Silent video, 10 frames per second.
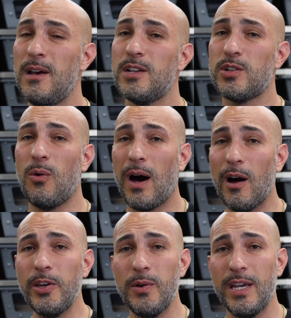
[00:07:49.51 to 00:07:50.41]
So
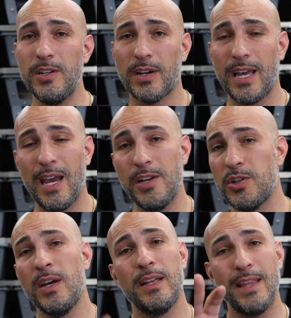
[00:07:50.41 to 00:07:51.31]
how you heat your
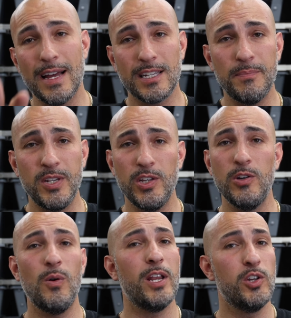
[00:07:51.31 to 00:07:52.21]
cage, that's up to
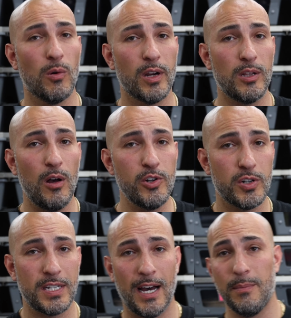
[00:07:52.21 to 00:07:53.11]
you and your
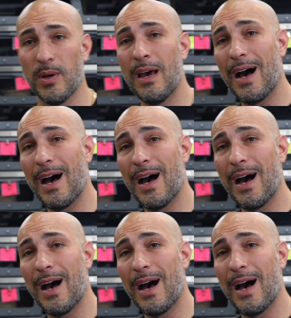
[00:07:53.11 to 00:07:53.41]
enclosure type.